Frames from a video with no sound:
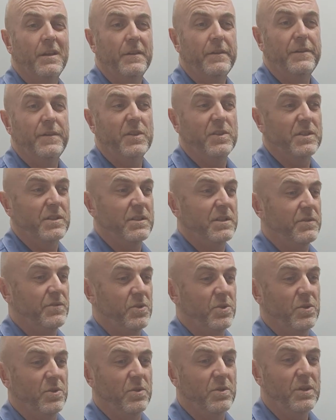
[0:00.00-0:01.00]
First of
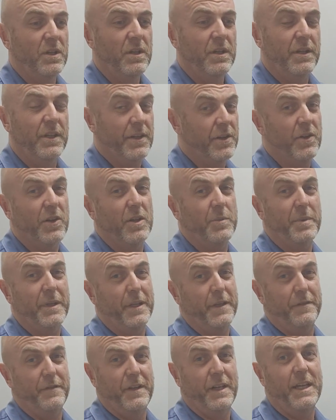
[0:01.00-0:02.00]
all, you've got to
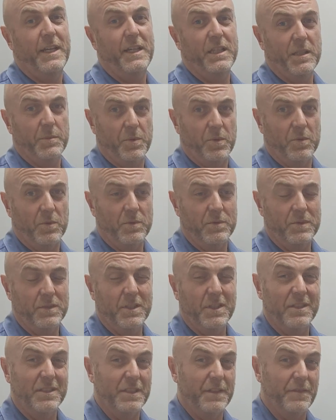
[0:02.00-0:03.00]
be available,
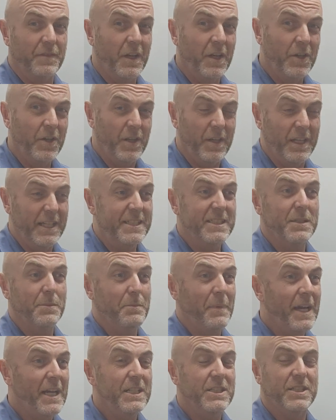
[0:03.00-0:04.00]
because if it's a
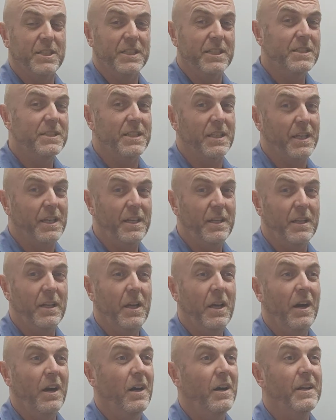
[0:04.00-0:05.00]
match and it's a hit,
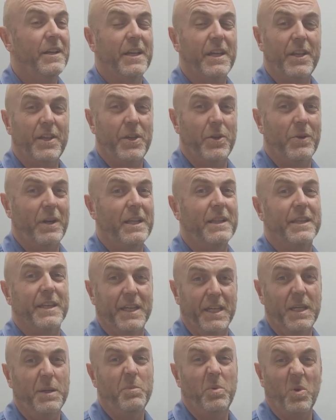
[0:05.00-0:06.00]
I need you at the
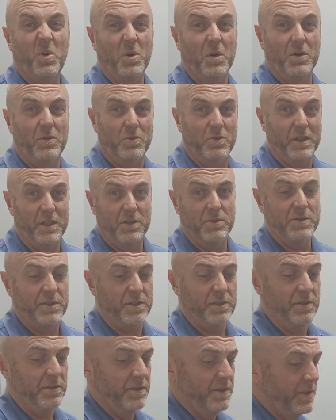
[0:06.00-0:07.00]
airport real
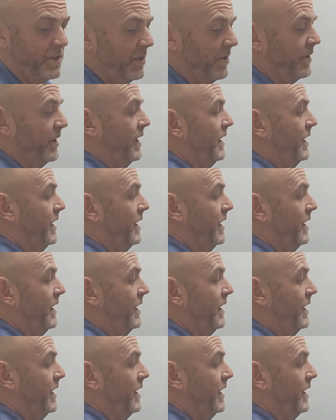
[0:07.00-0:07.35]
soon. So,